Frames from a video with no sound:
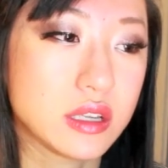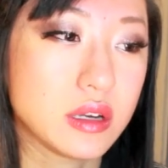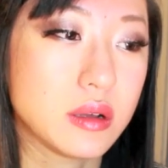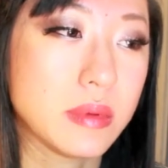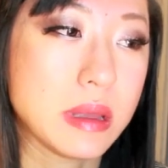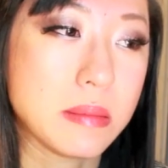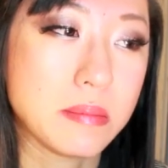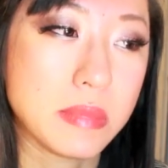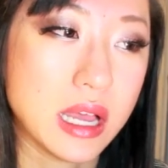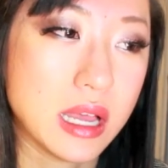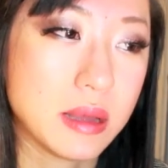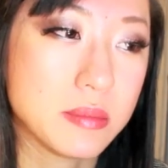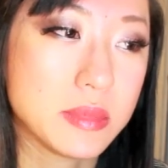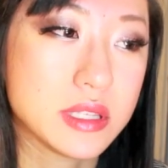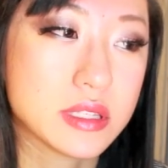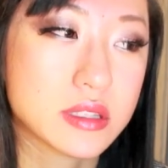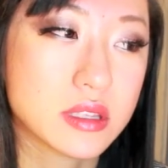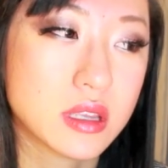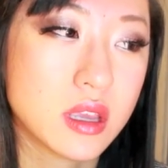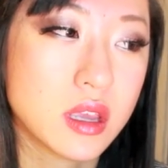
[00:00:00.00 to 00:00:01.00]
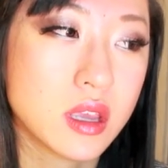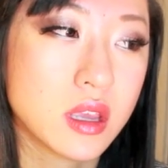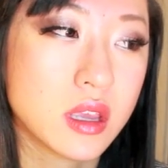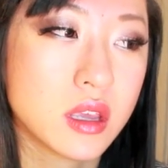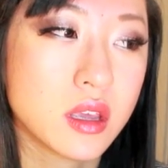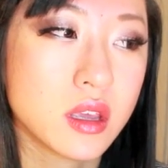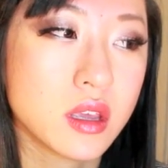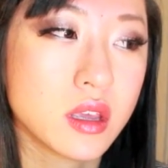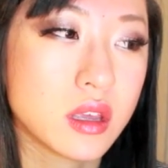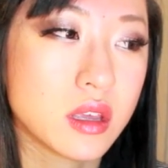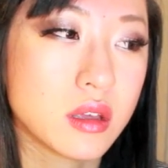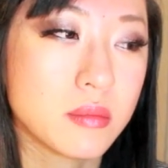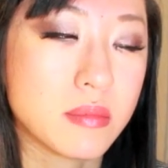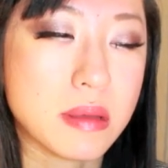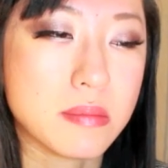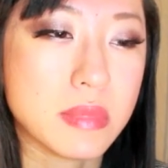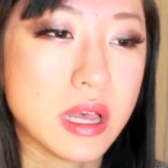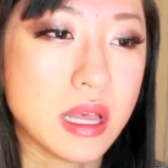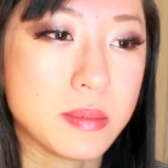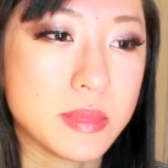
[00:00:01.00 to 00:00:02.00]
You know, my mom
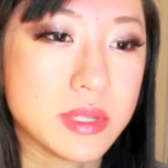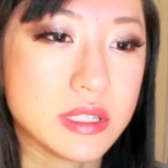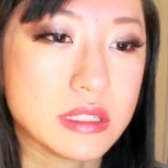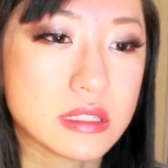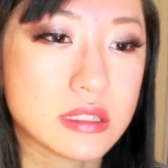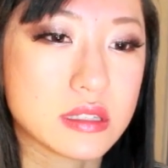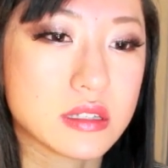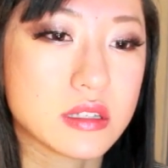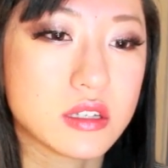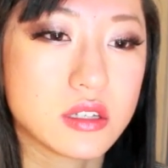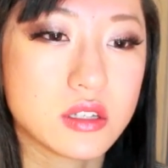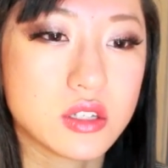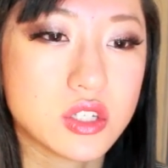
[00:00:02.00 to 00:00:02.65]
is